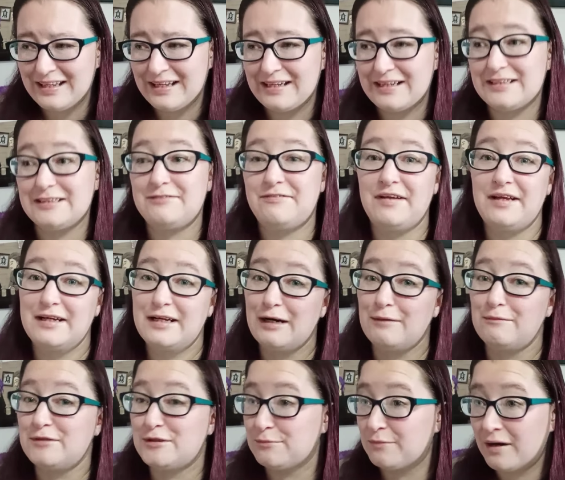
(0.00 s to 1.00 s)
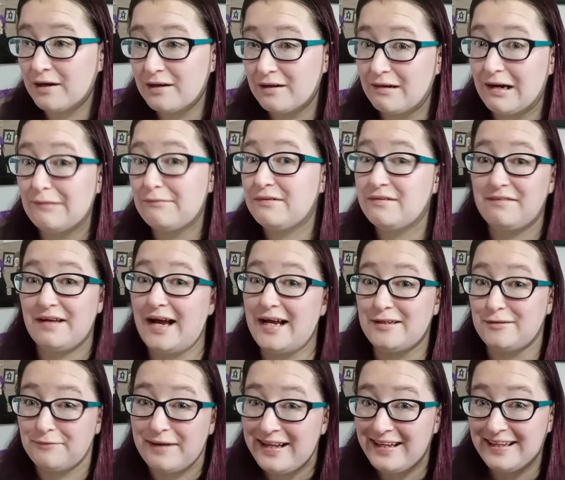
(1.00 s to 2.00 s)
because if it had come tomorrow, I would have had
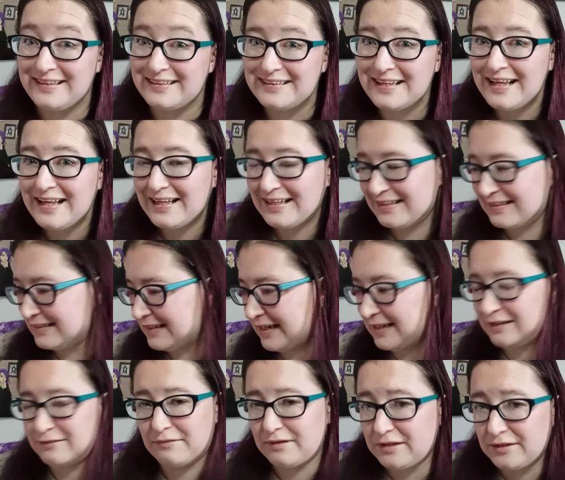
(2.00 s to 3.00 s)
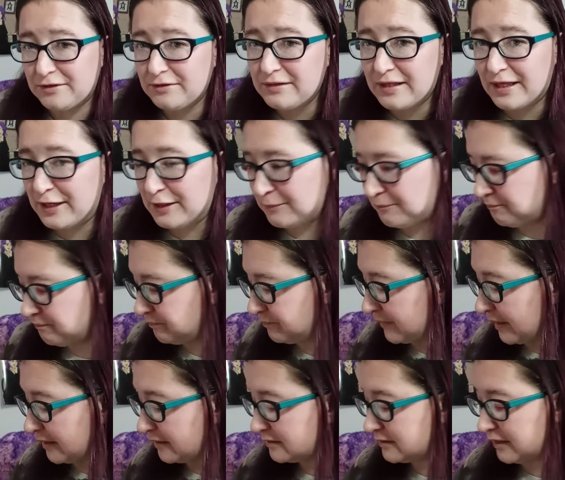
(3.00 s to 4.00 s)
to wait and I didn't want to do that.